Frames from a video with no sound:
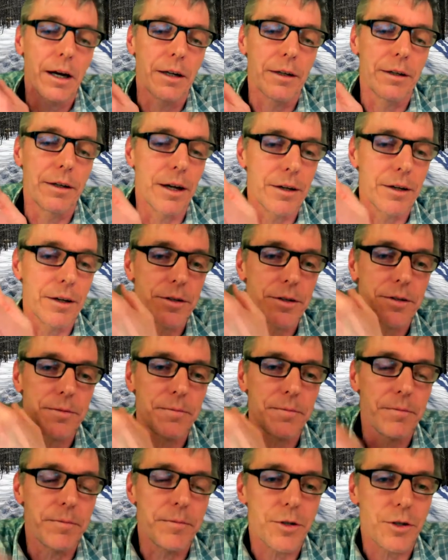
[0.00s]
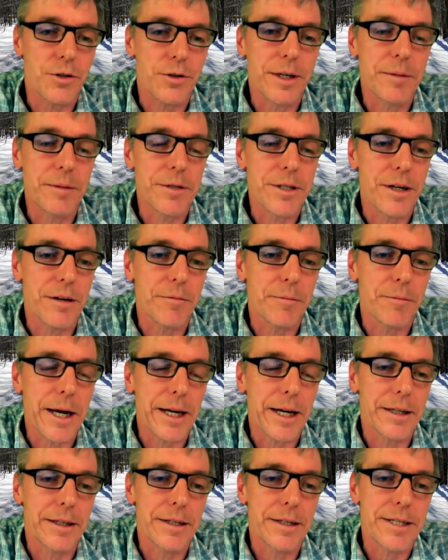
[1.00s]
on on stream stuff
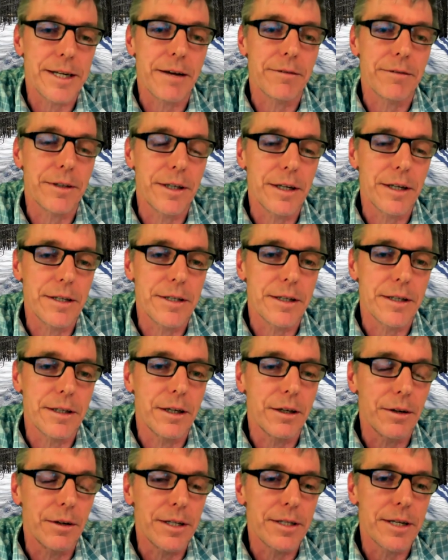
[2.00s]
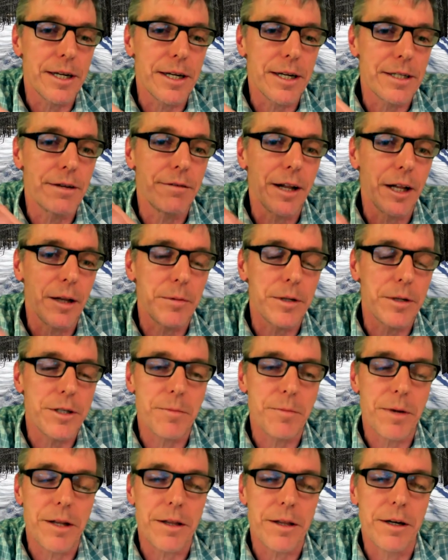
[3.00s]
back in the 70s, and you know, he's he's developed
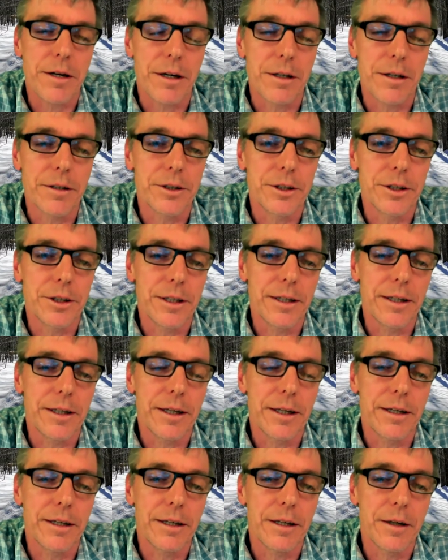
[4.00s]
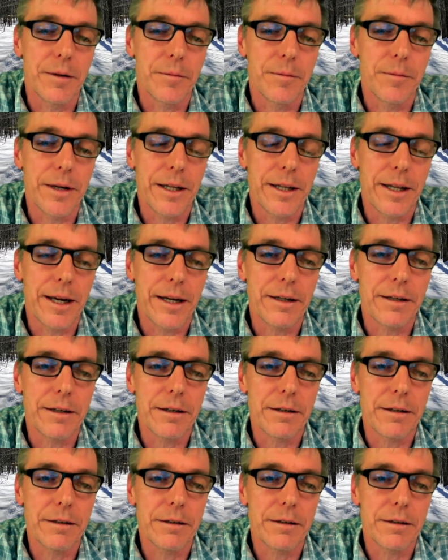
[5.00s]
this methodology, and um, and that
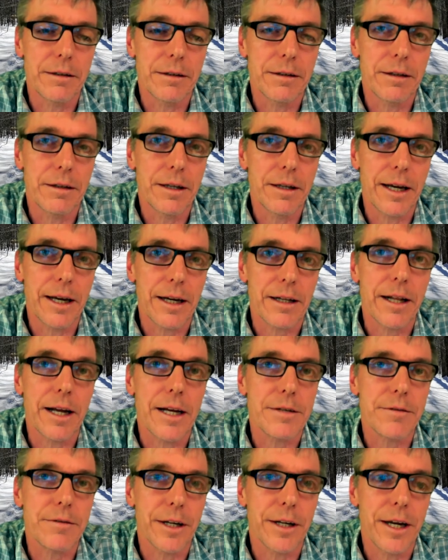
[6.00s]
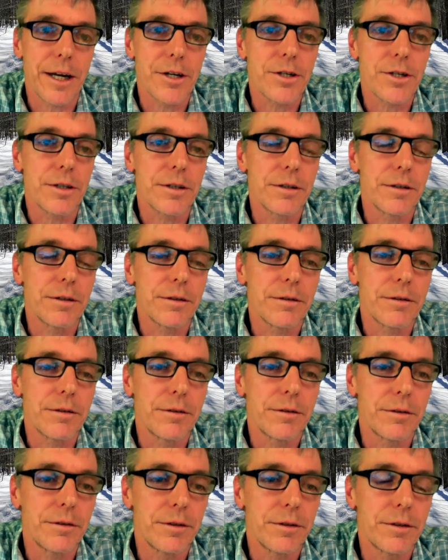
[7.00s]
that classification
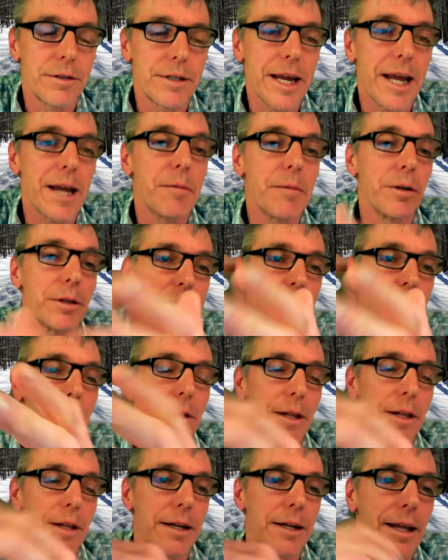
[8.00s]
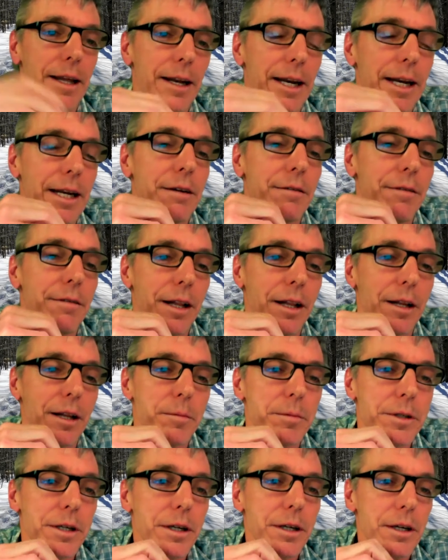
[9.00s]
table is something that that he
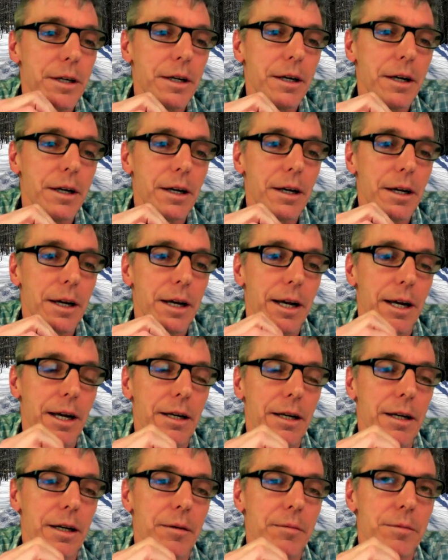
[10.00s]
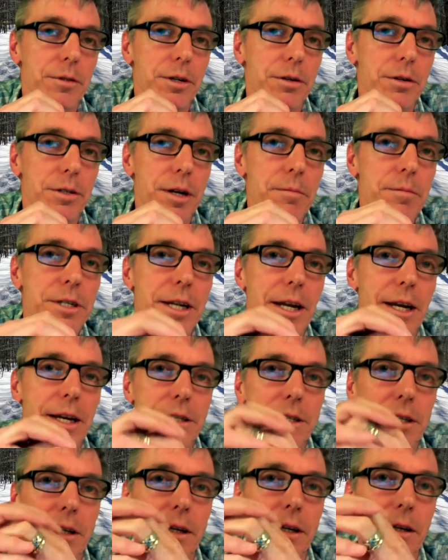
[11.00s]
developed, and um, so some
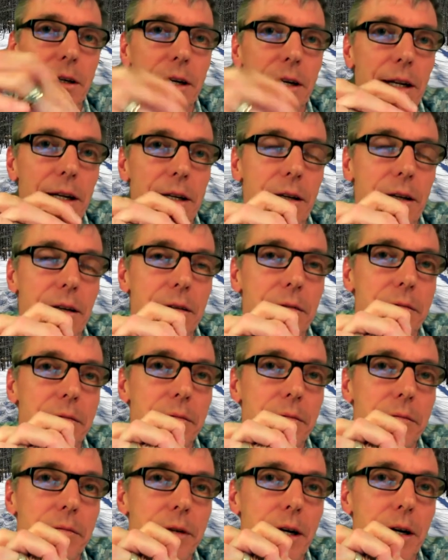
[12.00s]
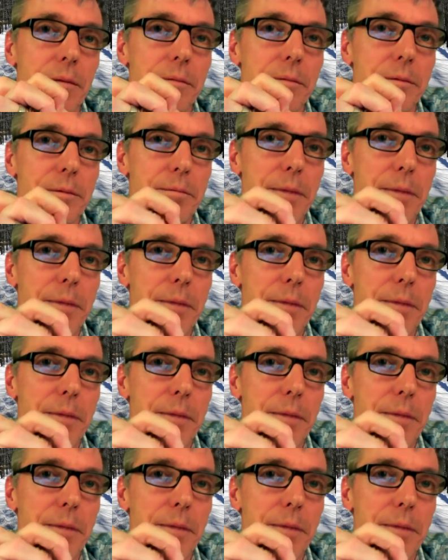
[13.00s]
states in in, uh,